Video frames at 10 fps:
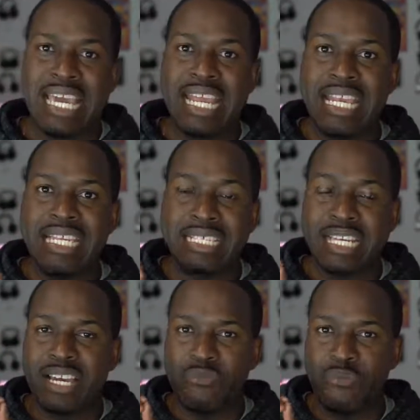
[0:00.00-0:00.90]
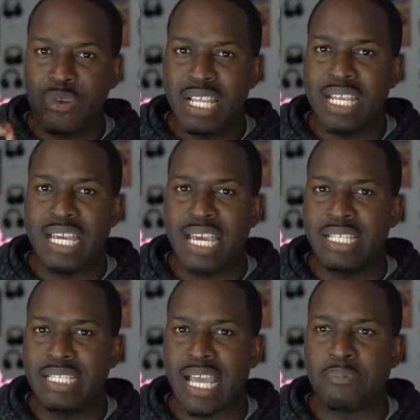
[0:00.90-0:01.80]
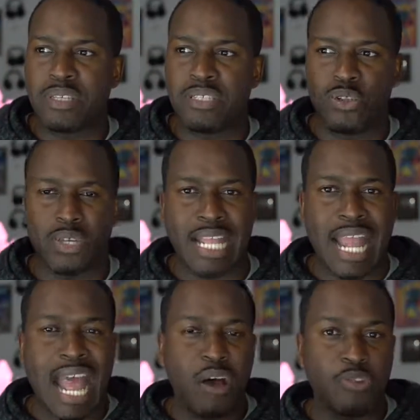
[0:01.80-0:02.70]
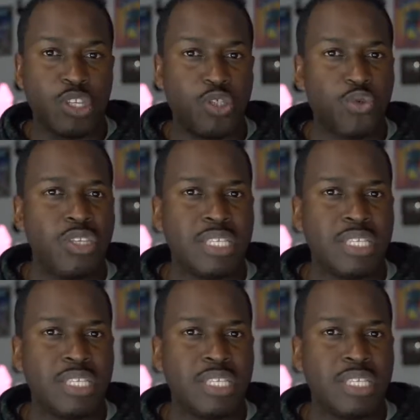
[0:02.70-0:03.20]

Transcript: It is really in depth in looking at how the two